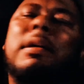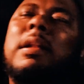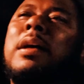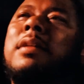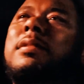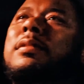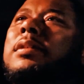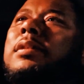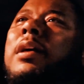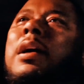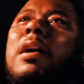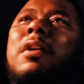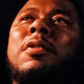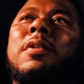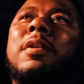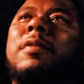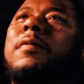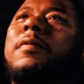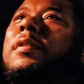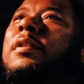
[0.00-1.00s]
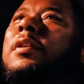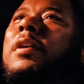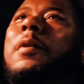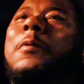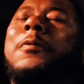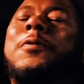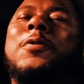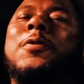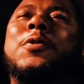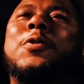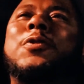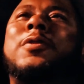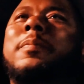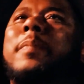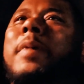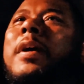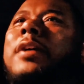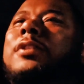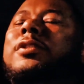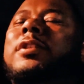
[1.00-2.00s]
I said, I don't even know. I'm so used
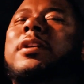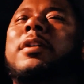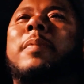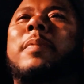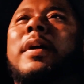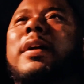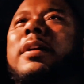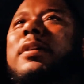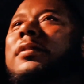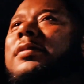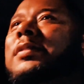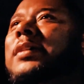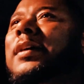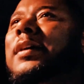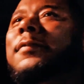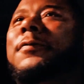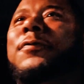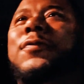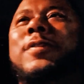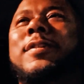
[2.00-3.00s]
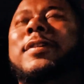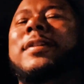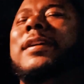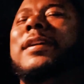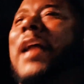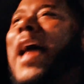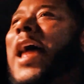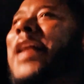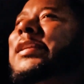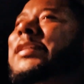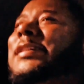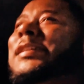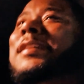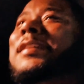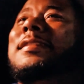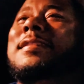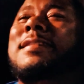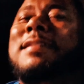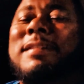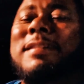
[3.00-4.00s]
to make sure everybody else have fun. I
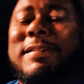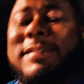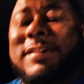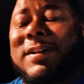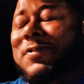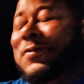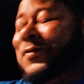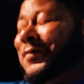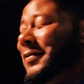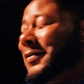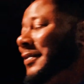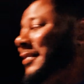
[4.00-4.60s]
just don't.